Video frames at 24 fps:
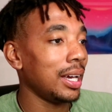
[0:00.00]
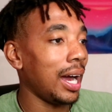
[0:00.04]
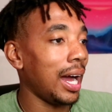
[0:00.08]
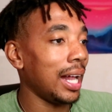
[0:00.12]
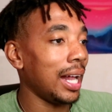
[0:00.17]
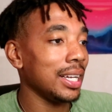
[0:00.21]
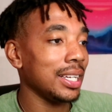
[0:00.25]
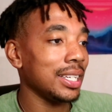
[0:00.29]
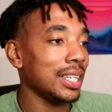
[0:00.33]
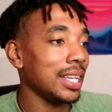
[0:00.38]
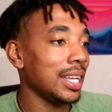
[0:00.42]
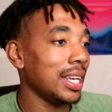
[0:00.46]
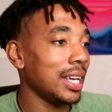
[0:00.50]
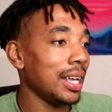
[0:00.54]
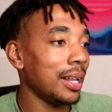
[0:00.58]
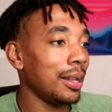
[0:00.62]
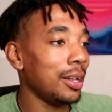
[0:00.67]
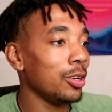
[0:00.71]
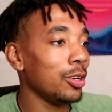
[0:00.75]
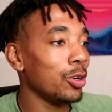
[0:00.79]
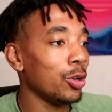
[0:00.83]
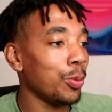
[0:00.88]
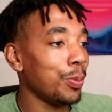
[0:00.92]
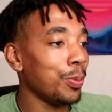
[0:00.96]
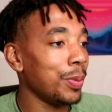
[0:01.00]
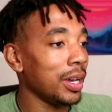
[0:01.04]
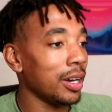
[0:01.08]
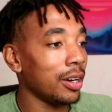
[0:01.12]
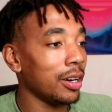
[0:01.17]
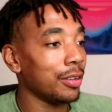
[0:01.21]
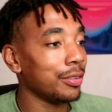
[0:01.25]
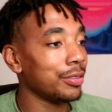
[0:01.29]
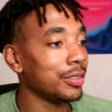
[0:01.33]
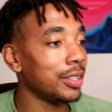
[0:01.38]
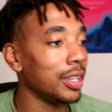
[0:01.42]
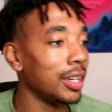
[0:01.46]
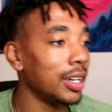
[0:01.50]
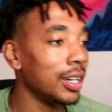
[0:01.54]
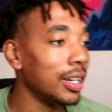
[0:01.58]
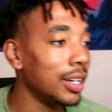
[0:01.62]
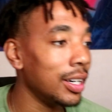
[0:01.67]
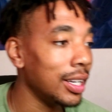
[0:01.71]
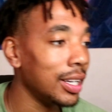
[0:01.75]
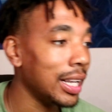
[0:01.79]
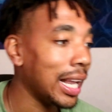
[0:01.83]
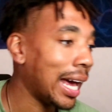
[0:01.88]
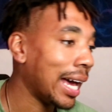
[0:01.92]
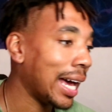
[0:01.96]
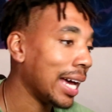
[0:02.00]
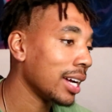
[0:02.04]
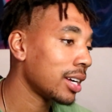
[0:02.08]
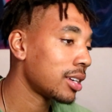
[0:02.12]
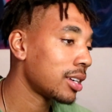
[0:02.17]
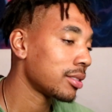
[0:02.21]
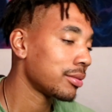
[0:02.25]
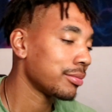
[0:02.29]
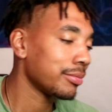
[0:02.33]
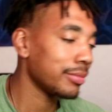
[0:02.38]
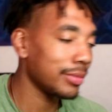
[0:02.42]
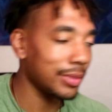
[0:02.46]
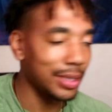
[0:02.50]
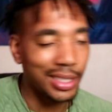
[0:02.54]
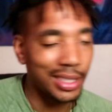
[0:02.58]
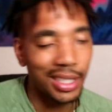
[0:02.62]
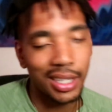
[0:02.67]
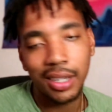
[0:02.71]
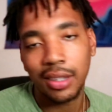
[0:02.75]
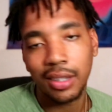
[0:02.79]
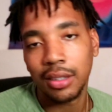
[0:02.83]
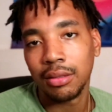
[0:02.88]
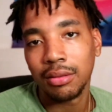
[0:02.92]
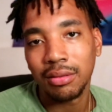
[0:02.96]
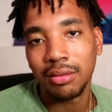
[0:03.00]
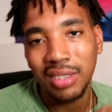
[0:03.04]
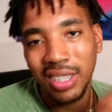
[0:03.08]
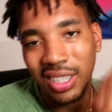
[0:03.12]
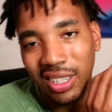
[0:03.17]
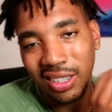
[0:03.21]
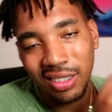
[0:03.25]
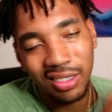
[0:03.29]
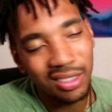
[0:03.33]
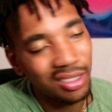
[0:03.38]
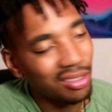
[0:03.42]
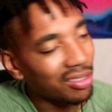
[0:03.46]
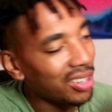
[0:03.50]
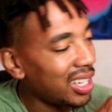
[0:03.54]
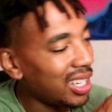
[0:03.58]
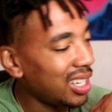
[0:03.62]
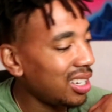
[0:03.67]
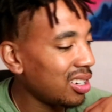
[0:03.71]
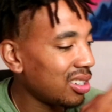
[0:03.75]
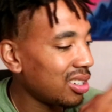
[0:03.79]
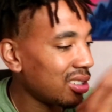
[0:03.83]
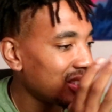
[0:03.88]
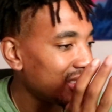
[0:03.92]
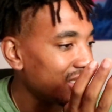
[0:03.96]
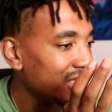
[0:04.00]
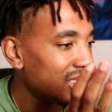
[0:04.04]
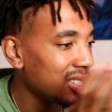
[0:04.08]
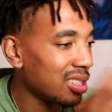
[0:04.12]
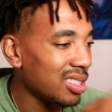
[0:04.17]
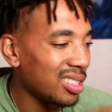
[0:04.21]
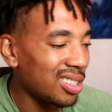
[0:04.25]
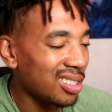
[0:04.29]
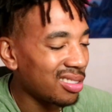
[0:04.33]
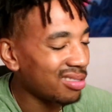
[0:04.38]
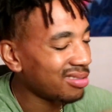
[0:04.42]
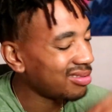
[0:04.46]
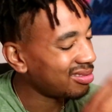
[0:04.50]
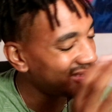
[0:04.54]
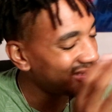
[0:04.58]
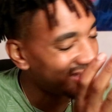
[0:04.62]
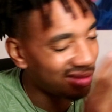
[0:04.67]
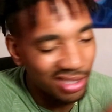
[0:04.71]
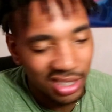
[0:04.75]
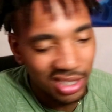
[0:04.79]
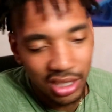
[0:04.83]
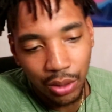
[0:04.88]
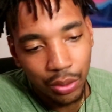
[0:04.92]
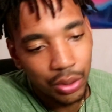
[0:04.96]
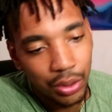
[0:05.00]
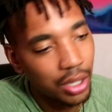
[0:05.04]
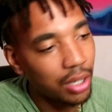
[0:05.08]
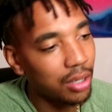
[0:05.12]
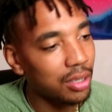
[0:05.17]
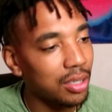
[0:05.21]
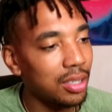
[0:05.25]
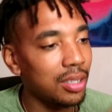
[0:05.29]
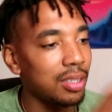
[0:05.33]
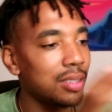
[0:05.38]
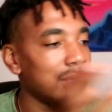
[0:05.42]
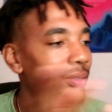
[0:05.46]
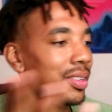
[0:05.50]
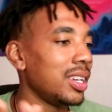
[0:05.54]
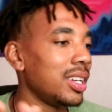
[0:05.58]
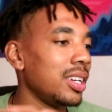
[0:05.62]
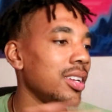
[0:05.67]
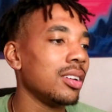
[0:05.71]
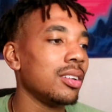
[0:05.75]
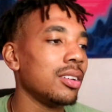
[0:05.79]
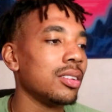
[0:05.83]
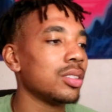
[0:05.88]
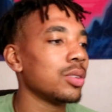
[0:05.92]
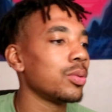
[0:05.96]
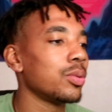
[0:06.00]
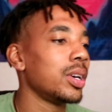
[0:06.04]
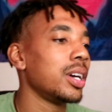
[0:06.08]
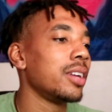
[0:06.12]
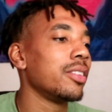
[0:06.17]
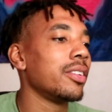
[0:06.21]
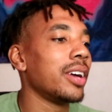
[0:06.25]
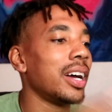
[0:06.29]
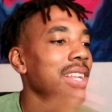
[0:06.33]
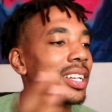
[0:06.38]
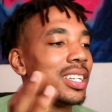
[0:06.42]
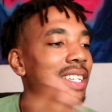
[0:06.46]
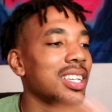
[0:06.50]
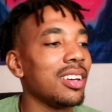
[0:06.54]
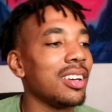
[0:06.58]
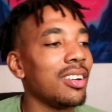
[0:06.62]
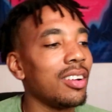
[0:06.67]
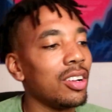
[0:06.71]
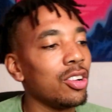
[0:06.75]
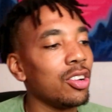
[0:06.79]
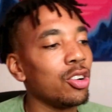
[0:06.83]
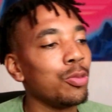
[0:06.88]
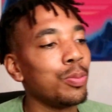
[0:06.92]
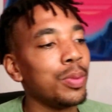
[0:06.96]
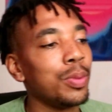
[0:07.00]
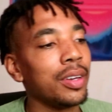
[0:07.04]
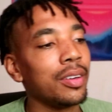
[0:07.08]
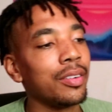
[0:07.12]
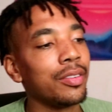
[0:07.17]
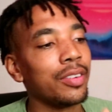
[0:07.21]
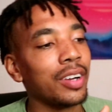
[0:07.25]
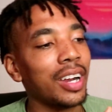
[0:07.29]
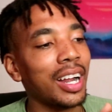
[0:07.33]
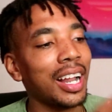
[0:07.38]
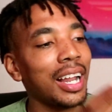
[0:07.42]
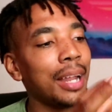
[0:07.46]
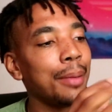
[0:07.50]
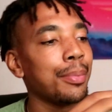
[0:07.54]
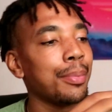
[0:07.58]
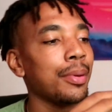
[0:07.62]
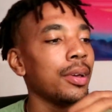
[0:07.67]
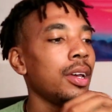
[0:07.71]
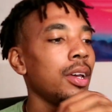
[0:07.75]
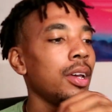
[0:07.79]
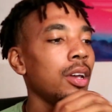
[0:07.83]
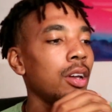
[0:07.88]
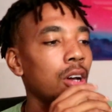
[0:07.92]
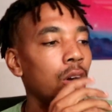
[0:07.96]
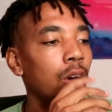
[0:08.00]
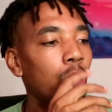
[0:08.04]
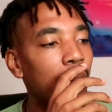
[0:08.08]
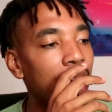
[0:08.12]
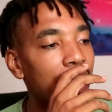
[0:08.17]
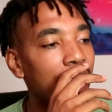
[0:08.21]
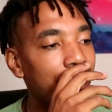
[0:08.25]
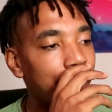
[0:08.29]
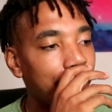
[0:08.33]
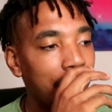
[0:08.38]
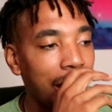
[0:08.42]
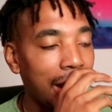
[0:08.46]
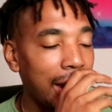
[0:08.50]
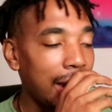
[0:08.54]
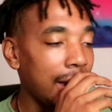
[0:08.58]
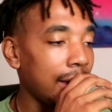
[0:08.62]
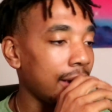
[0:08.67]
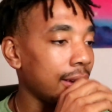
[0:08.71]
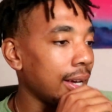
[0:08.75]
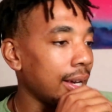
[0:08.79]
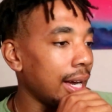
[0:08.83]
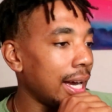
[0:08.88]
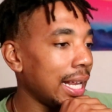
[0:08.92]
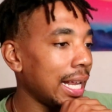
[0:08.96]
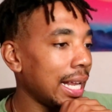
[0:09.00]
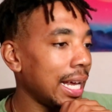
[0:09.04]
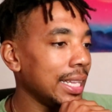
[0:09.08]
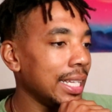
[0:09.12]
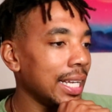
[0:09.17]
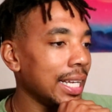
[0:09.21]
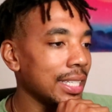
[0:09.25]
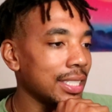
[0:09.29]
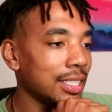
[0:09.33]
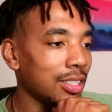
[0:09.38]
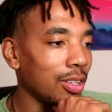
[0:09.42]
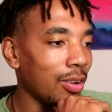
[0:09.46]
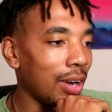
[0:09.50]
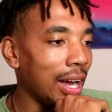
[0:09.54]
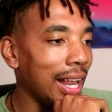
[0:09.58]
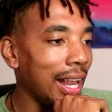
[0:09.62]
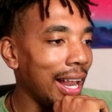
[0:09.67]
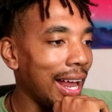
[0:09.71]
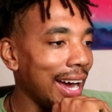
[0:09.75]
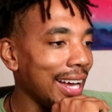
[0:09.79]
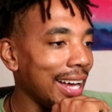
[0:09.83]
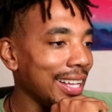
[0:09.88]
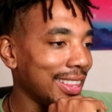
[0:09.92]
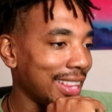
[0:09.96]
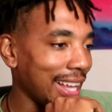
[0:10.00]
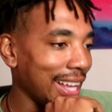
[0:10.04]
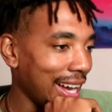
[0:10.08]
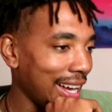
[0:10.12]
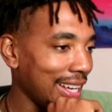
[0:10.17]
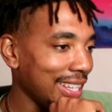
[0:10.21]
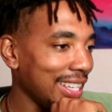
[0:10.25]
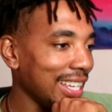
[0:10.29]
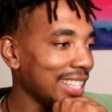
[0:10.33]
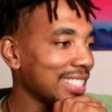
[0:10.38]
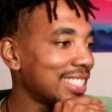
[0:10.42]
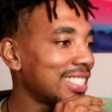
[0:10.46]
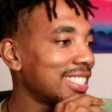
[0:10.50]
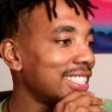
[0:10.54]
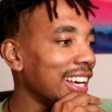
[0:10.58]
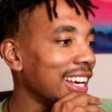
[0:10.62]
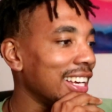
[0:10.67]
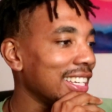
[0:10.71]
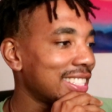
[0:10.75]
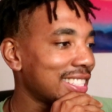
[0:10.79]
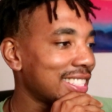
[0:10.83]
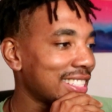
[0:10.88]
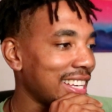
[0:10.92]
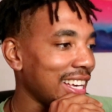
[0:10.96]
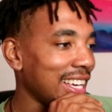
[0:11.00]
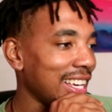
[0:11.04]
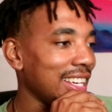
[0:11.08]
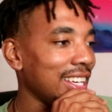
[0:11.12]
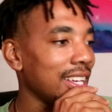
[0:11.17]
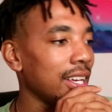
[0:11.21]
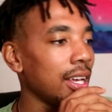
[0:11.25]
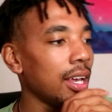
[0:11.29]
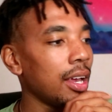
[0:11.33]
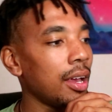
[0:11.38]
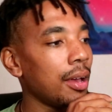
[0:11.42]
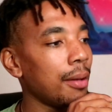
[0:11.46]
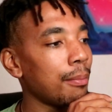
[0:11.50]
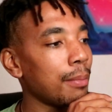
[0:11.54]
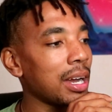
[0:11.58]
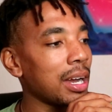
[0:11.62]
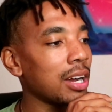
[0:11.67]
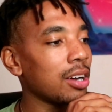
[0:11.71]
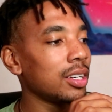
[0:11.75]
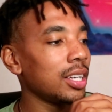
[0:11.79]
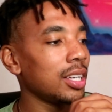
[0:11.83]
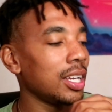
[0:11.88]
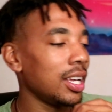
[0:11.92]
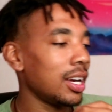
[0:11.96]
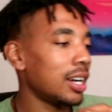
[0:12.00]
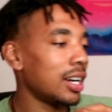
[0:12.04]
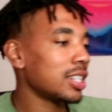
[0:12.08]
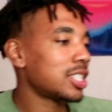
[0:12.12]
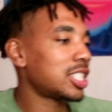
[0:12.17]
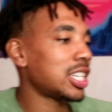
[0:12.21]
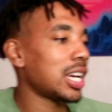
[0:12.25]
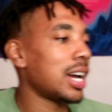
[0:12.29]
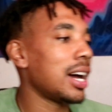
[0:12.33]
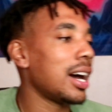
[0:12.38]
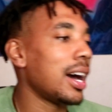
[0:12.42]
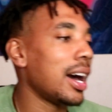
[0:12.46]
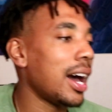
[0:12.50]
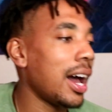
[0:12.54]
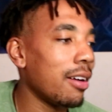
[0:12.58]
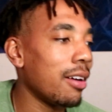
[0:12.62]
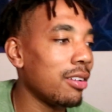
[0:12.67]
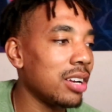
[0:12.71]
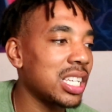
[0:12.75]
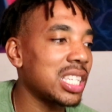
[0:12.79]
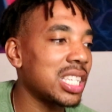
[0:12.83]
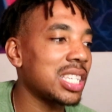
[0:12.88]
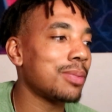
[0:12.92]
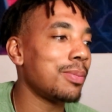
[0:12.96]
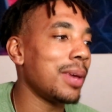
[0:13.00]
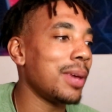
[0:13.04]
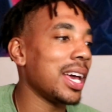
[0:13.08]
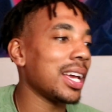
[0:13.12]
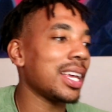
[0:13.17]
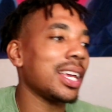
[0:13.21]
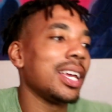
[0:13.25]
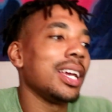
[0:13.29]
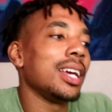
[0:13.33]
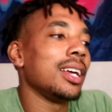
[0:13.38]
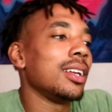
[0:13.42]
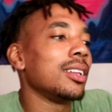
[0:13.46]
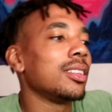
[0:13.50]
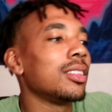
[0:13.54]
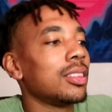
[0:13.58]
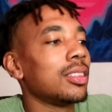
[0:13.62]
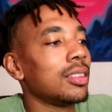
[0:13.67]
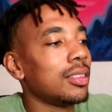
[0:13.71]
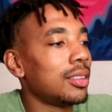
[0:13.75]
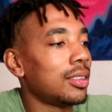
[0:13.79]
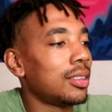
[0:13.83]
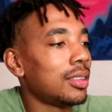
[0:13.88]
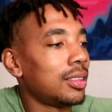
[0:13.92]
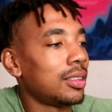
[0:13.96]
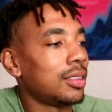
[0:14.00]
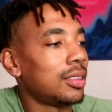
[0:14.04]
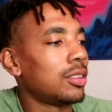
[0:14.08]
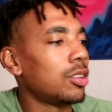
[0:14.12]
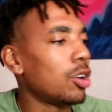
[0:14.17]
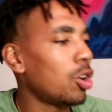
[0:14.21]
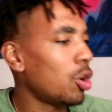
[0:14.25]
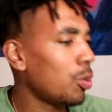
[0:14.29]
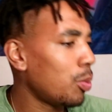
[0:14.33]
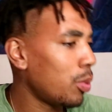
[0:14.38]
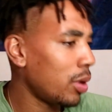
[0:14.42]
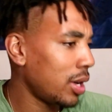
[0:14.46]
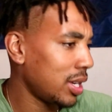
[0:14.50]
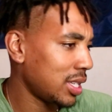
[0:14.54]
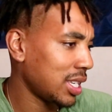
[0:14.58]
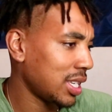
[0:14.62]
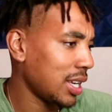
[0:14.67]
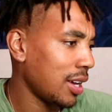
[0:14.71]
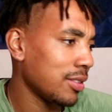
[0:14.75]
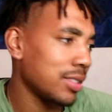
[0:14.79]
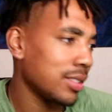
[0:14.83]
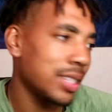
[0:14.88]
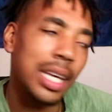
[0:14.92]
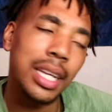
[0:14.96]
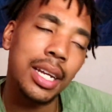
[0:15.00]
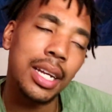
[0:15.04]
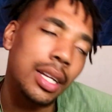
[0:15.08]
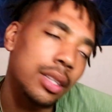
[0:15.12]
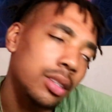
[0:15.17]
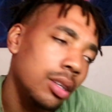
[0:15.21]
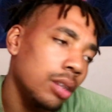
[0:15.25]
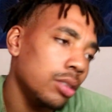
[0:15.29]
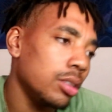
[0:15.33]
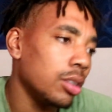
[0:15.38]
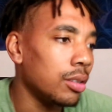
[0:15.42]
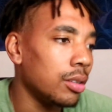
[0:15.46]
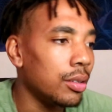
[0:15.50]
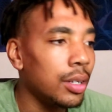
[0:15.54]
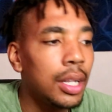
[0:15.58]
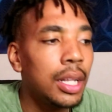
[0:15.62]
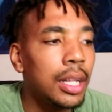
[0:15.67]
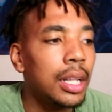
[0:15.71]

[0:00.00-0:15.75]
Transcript: I just hear a little bit of the, like, you know, on the radio or someone else's videos or whatever. I just hear a little bit of a clip or whatever. But hey, I like that still. I like that. Yessirski. Man got the young shout out. I respect it. Doeboy Southside. I don't know.